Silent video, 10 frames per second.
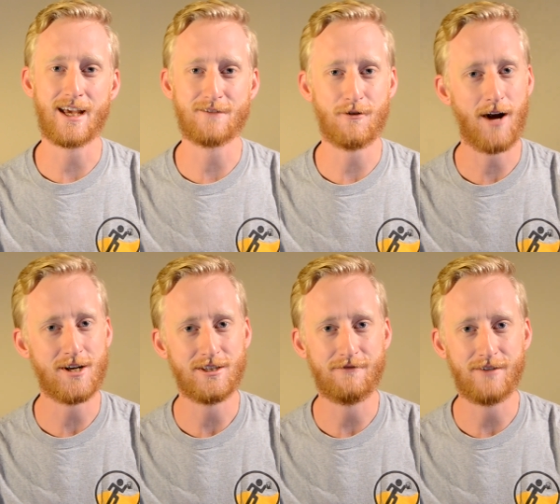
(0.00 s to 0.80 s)
thanks for
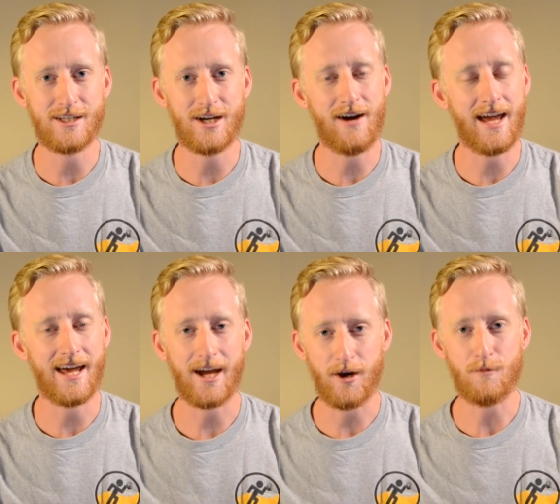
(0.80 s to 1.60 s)
watching the video,
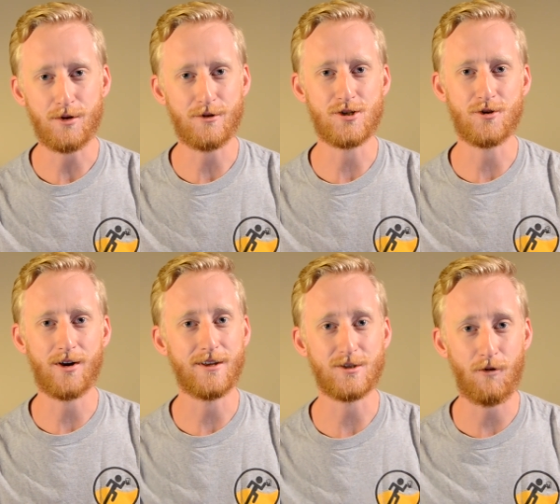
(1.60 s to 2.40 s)
and I hope you
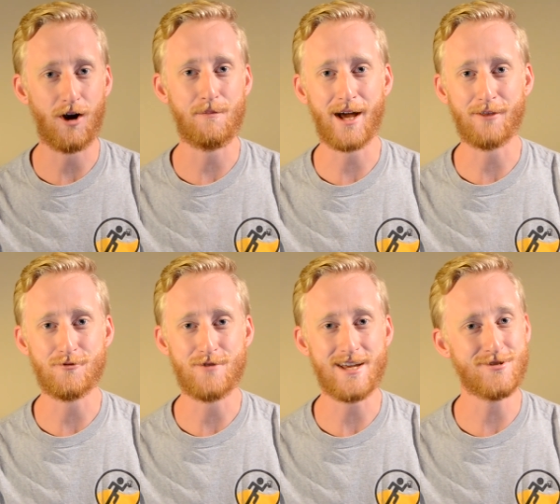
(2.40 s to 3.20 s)
enjoyed this walk back
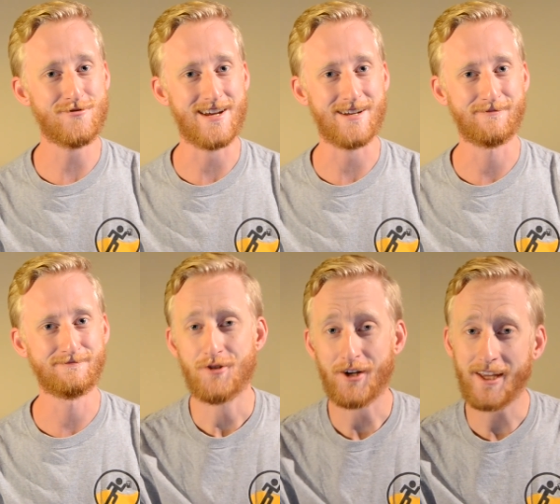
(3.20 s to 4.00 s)
through history.
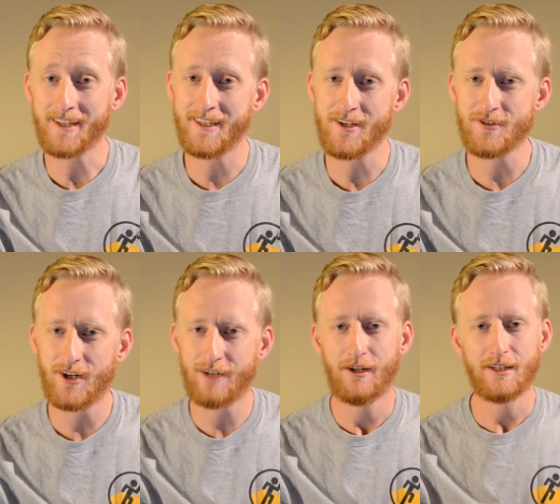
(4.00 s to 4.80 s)
So to kick things
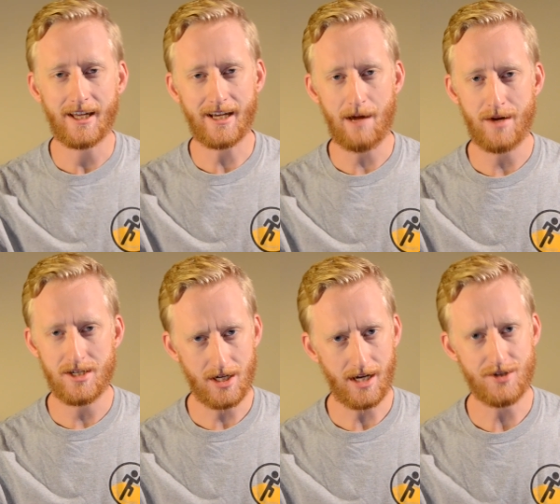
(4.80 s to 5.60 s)
off. Like I
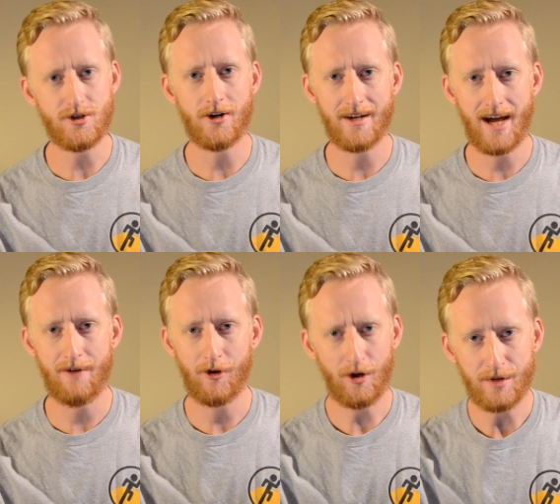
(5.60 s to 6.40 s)
mentioned, I started
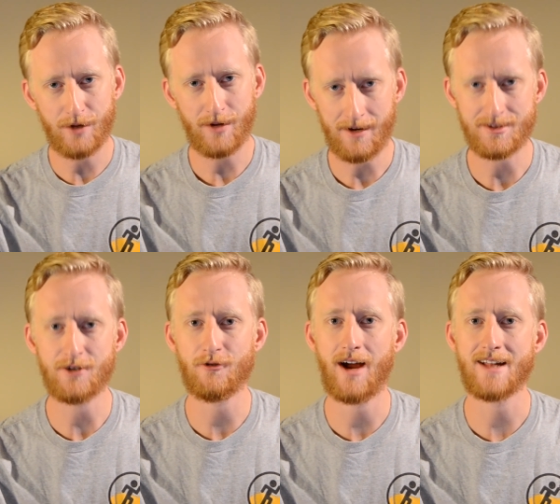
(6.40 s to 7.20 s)
I Run on Beer when I was
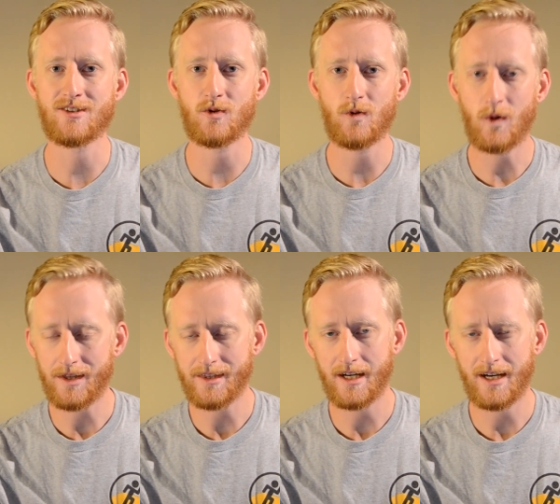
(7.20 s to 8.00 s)
in grad school
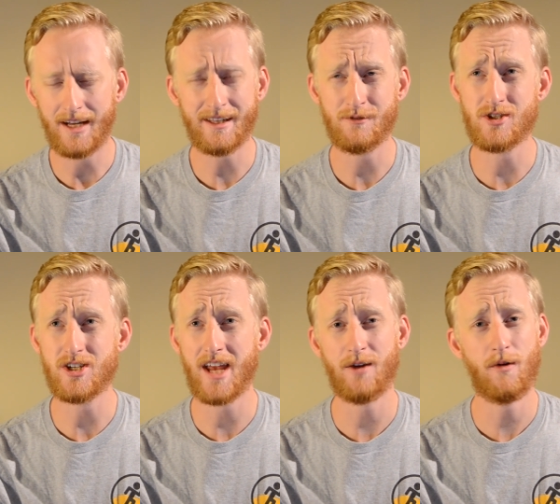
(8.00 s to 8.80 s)
in the, I think it was
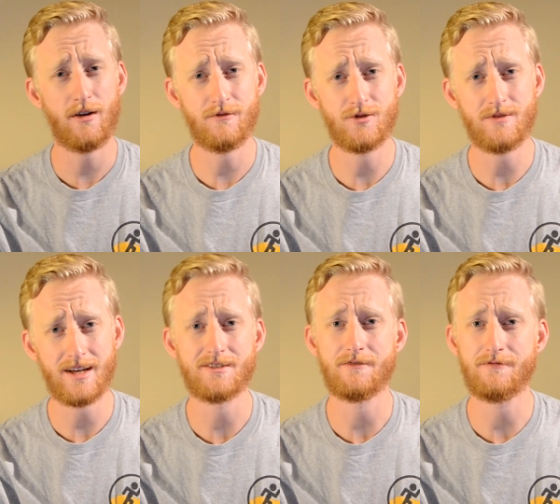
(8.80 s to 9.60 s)
January of
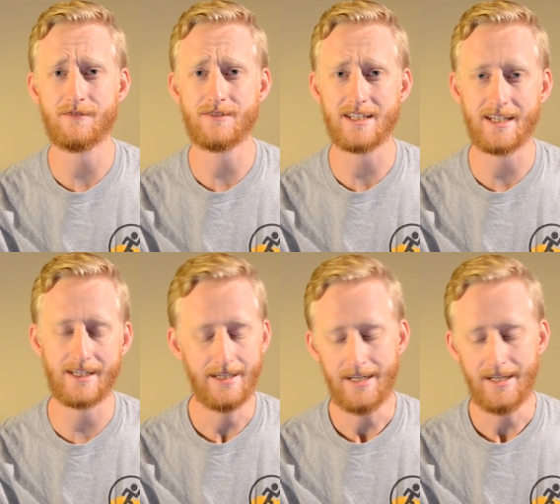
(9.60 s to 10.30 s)
2015.